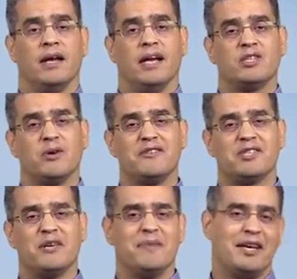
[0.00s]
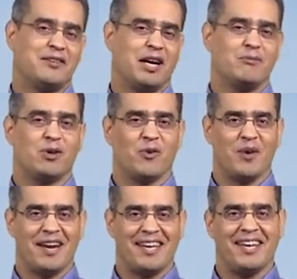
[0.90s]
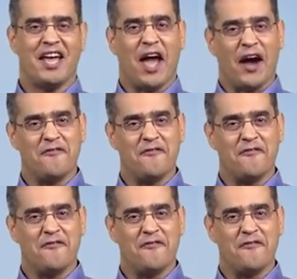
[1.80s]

As we've seen many times already, a